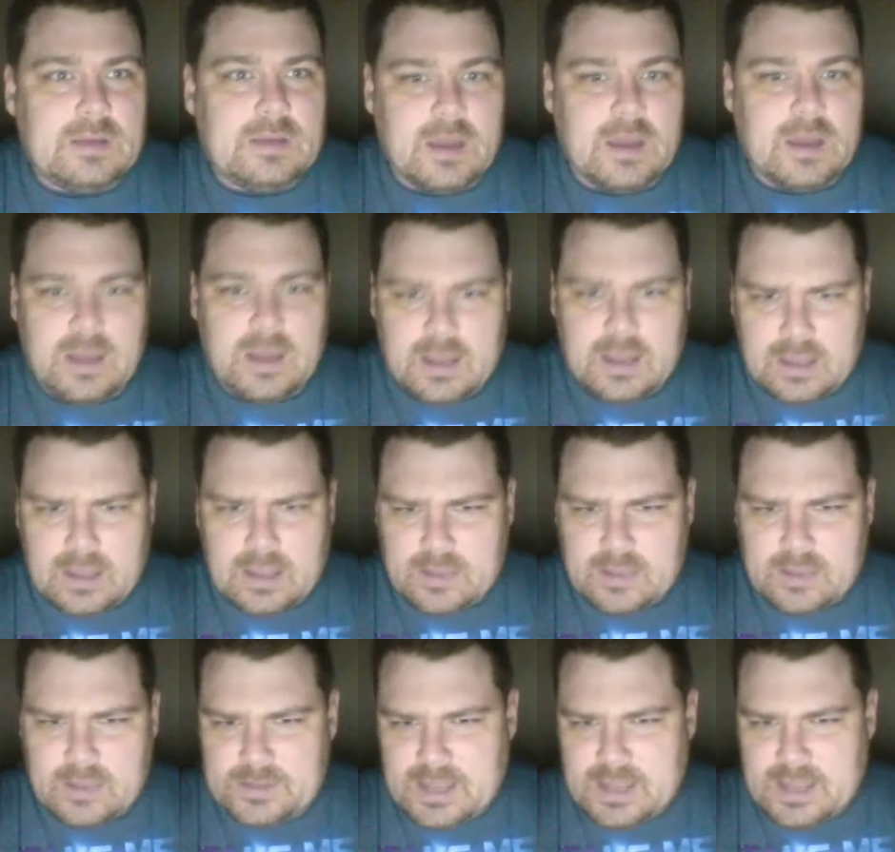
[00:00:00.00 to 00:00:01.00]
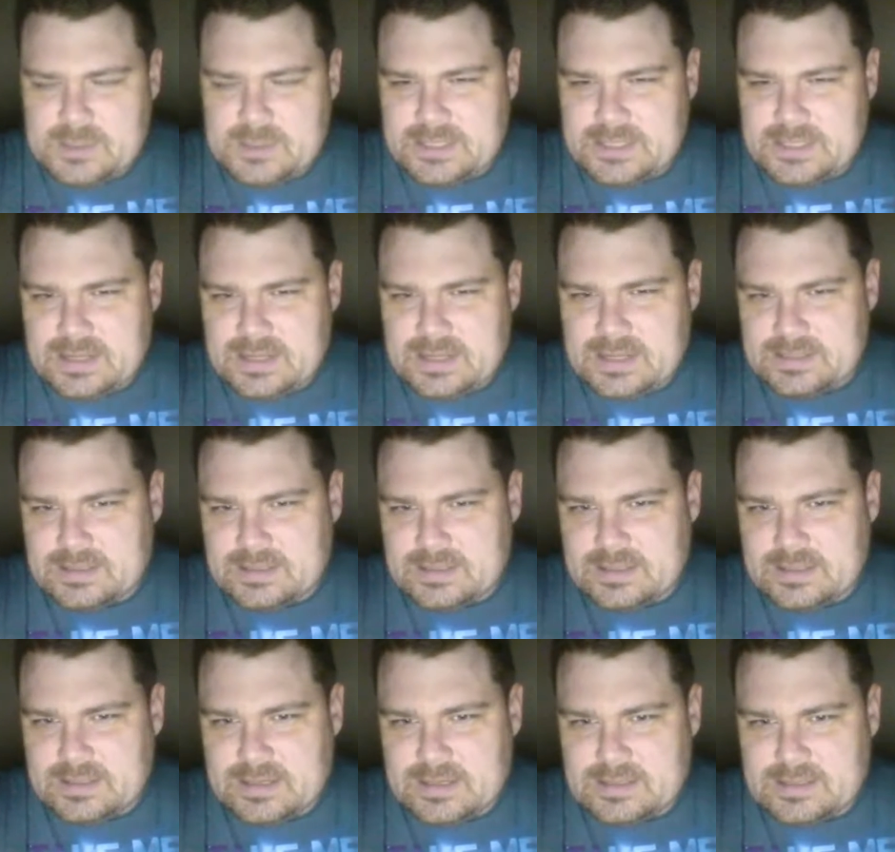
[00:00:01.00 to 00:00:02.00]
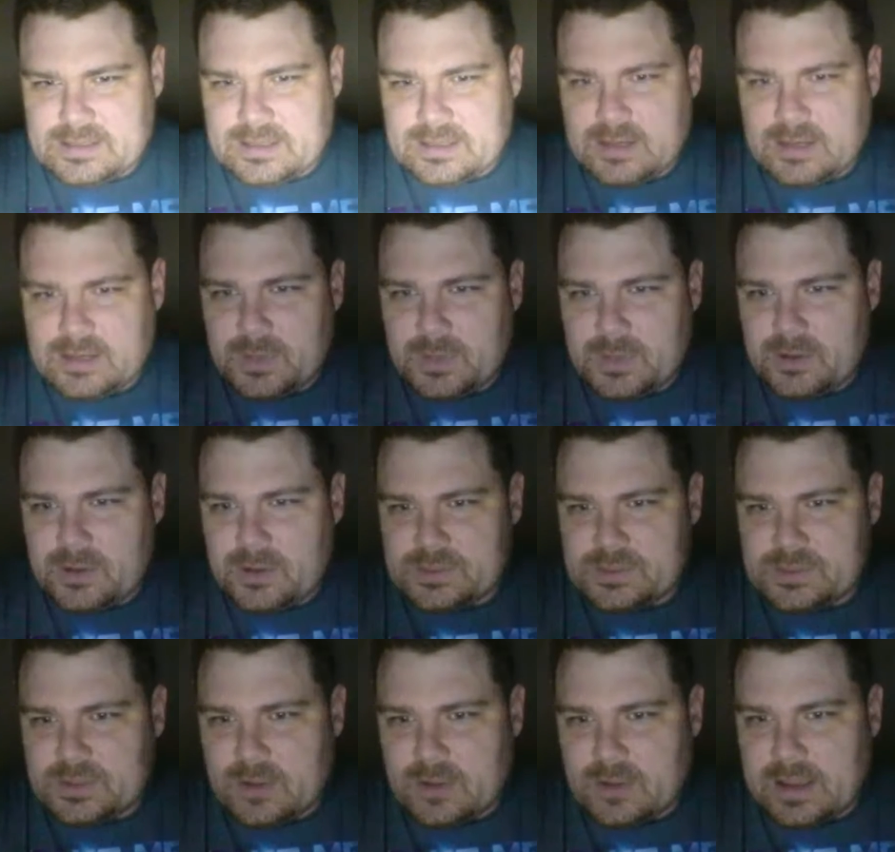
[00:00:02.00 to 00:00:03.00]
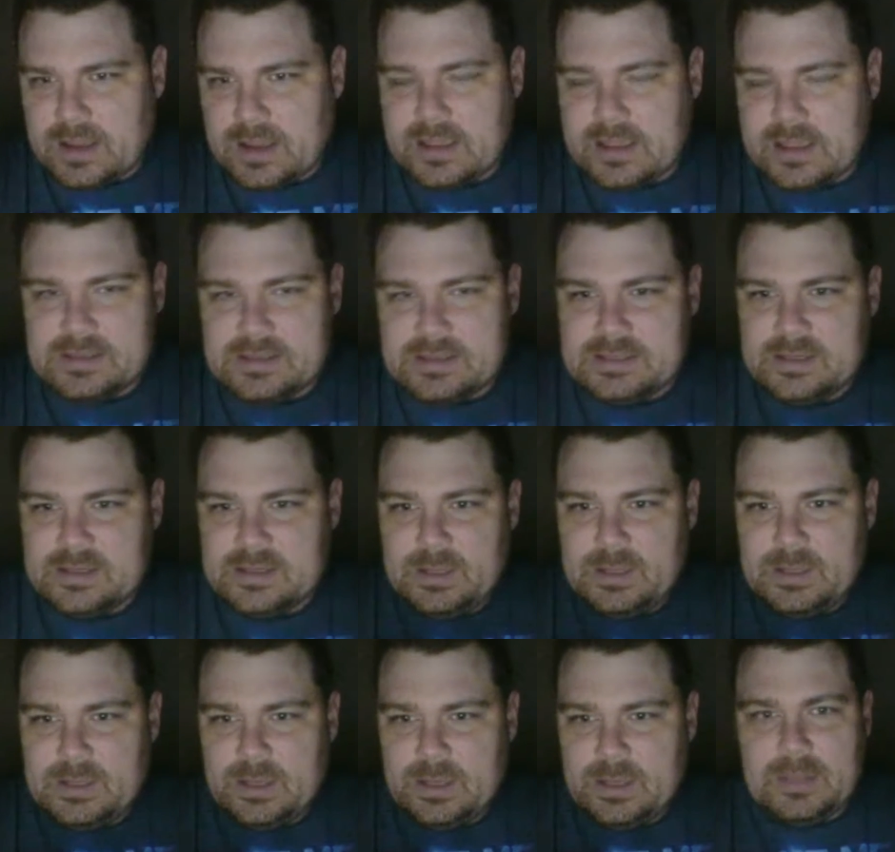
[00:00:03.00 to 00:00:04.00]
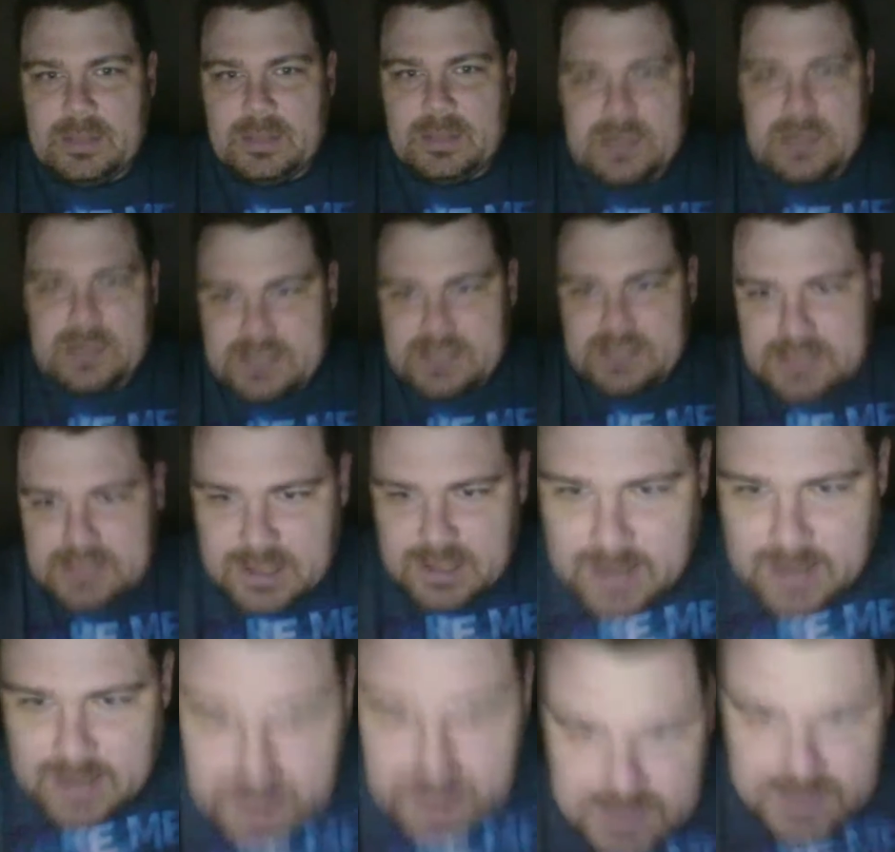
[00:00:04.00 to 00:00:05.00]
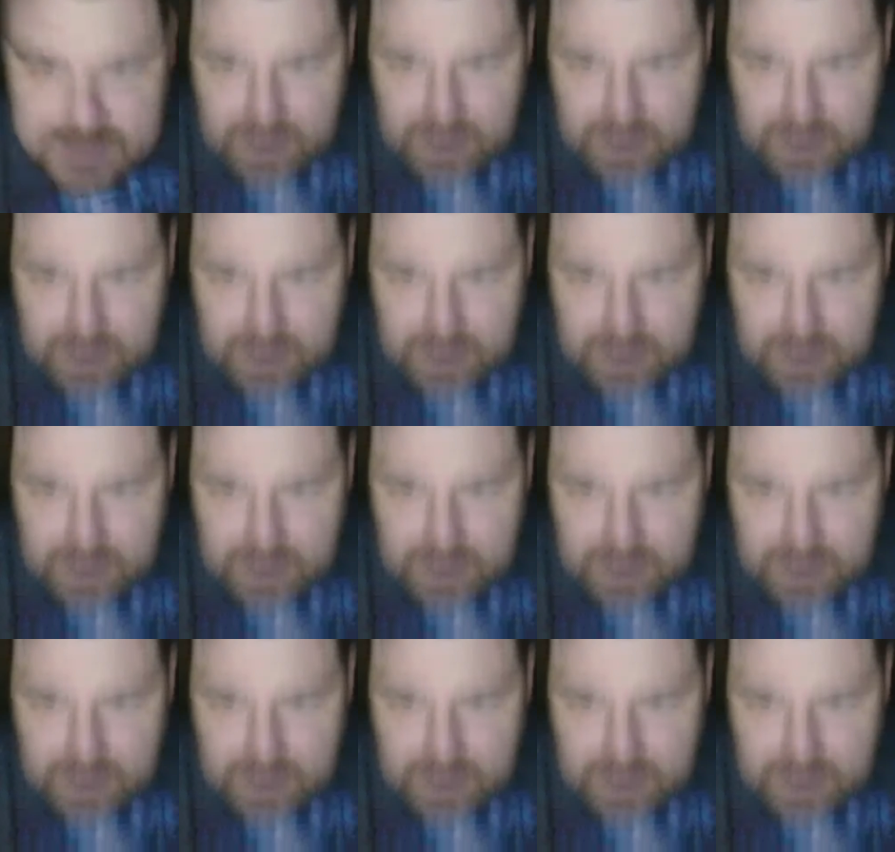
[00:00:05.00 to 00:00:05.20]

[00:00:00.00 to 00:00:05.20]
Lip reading: Other times it doesn't. It doesn't let them know. So I guess it must have sent it out to somebody